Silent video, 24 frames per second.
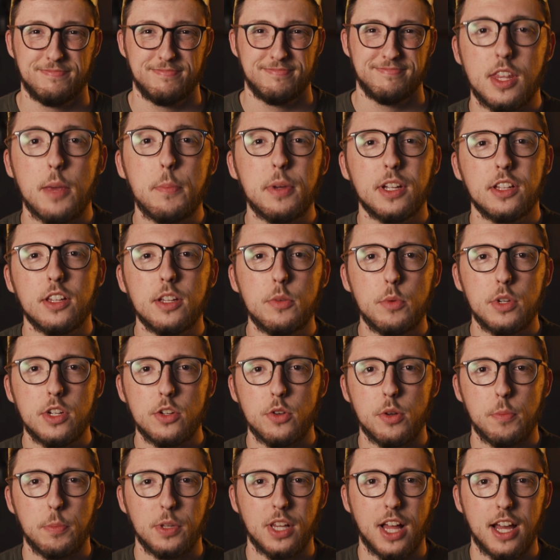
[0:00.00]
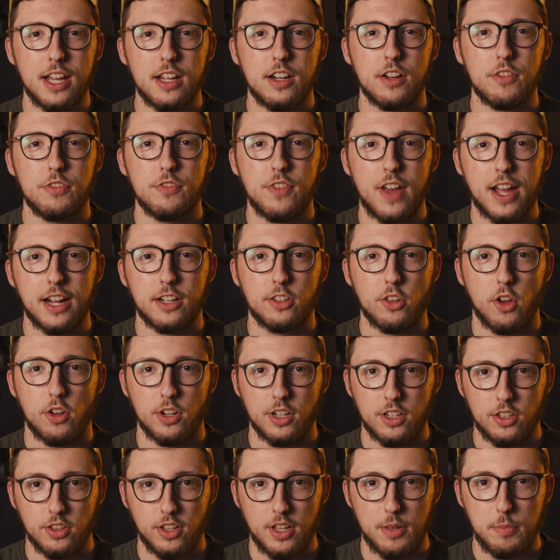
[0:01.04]
Typically, when you apply an effect on
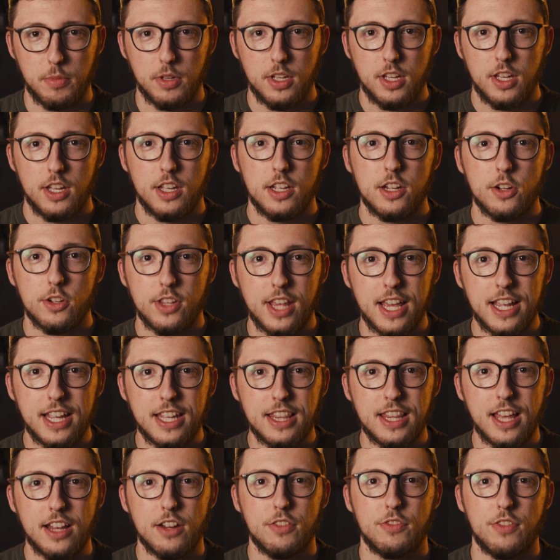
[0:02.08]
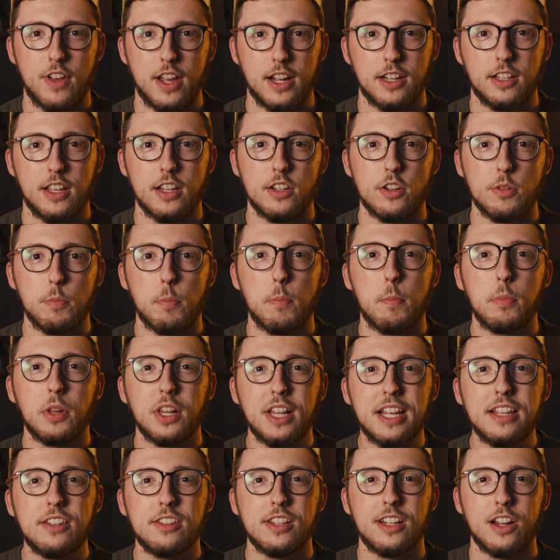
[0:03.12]
a clip, you're taking that effect and you're
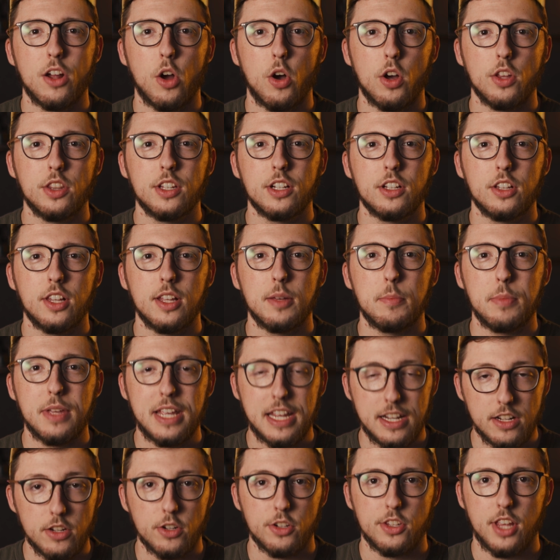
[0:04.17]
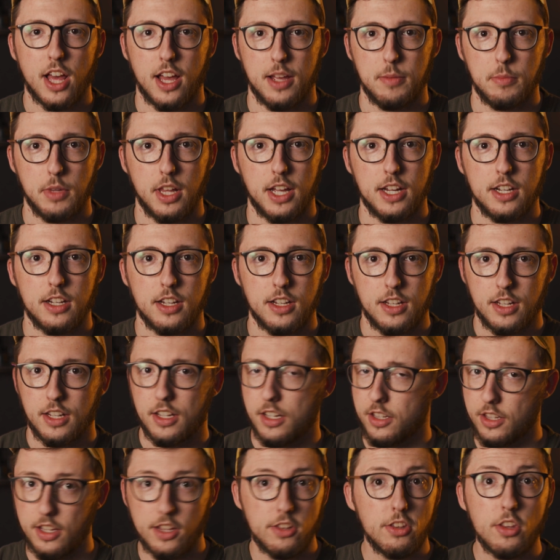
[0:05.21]
placing it on the clip in your timeline.
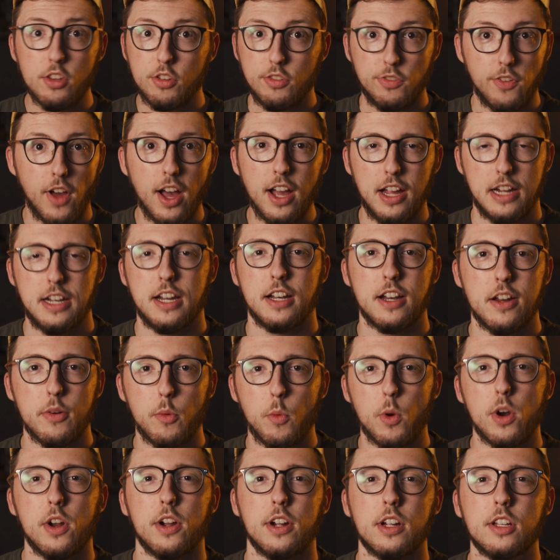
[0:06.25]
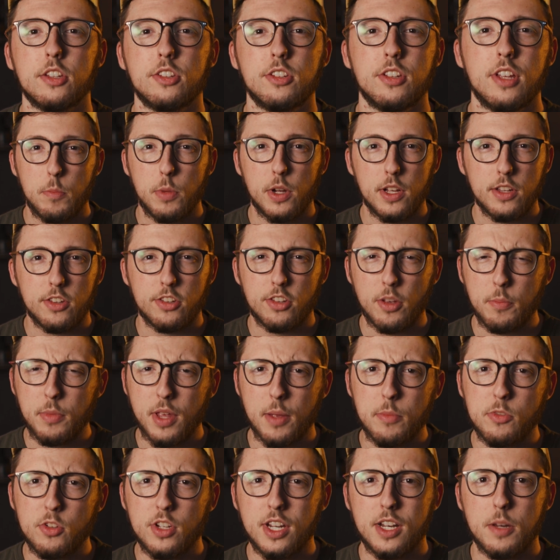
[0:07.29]
This is fine and it works, but
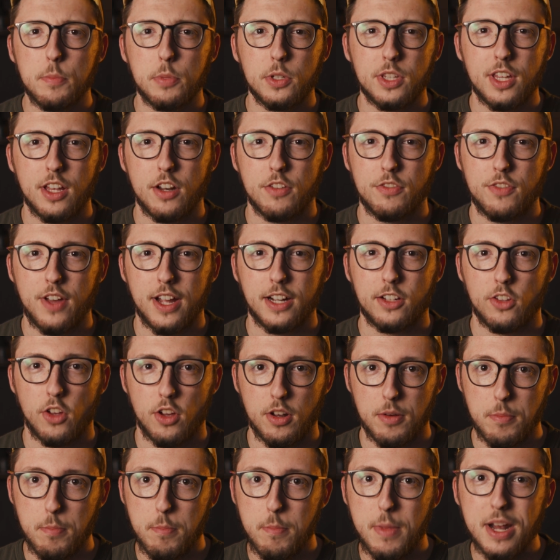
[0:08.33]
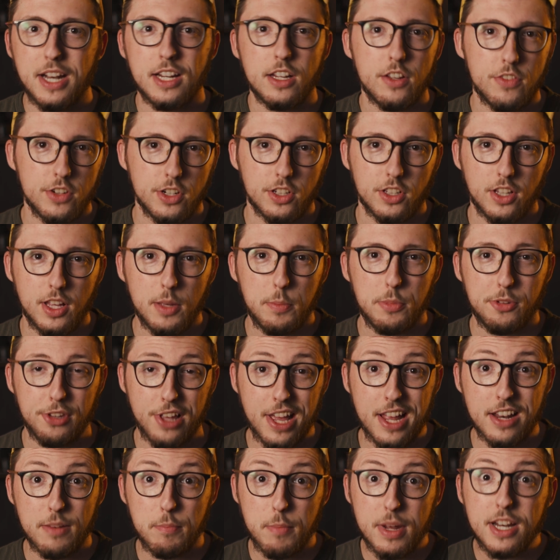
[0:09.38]
sometimes you need to put that effect on many of your clips,
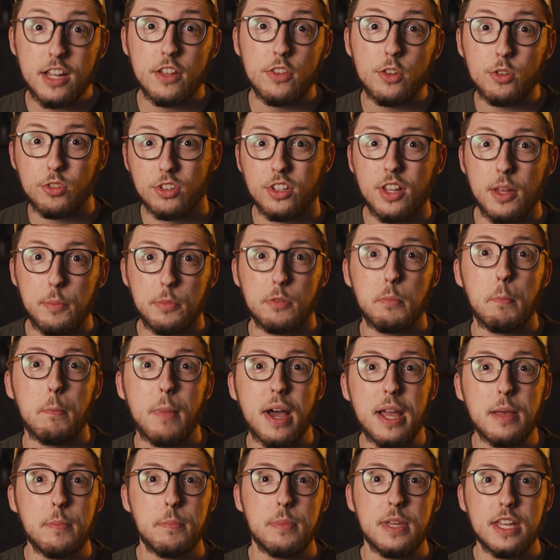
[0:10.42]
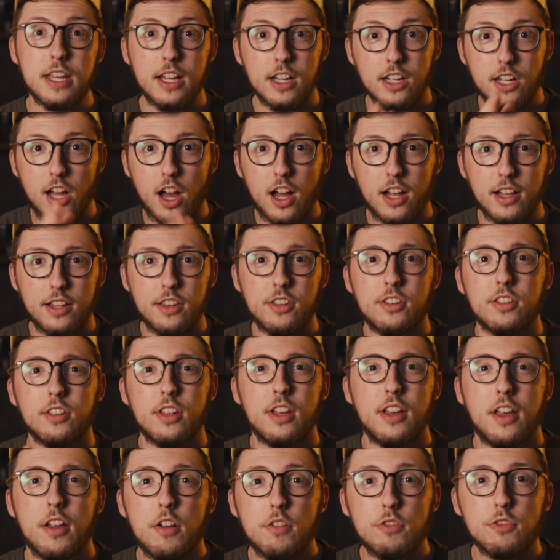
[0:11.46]
and many of those clips might be
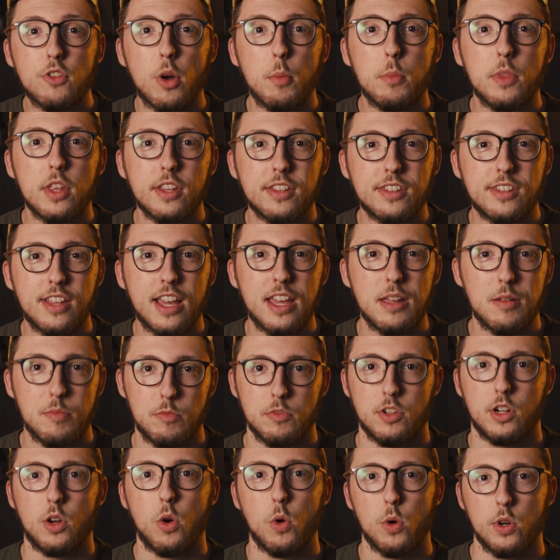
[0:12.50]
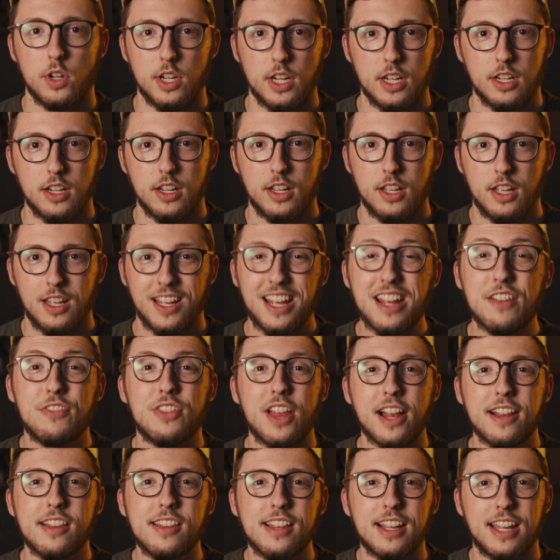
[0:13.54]
cuts from the same recording. If
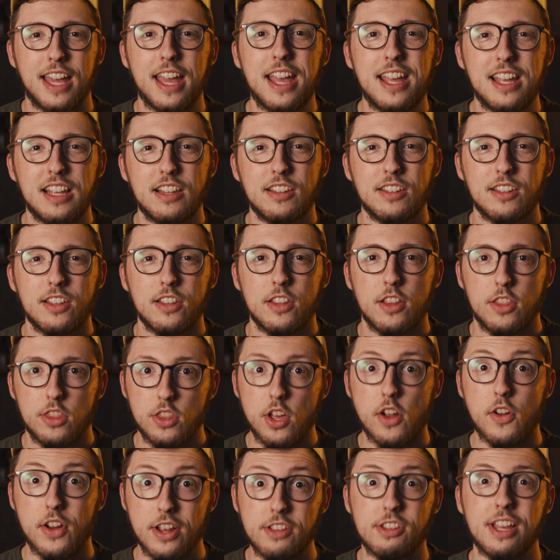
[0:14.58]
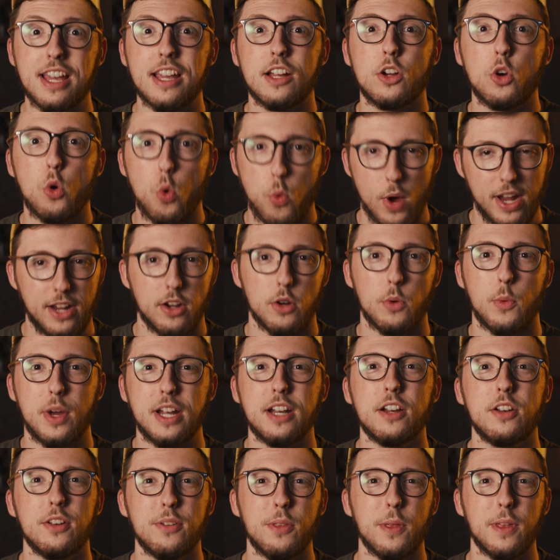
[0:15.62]
that's the case, there is a quicker way
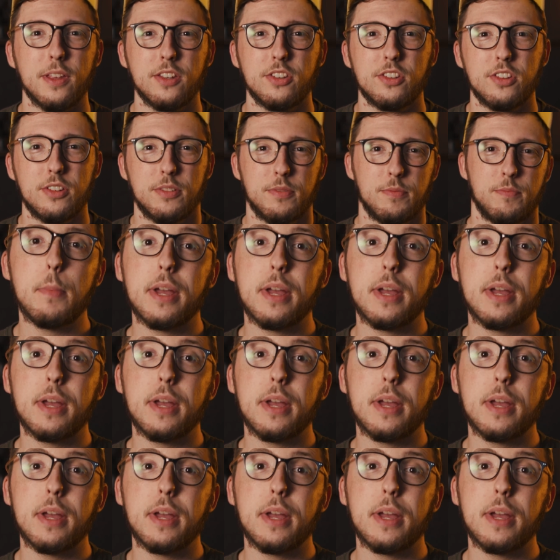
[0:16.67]
to do this.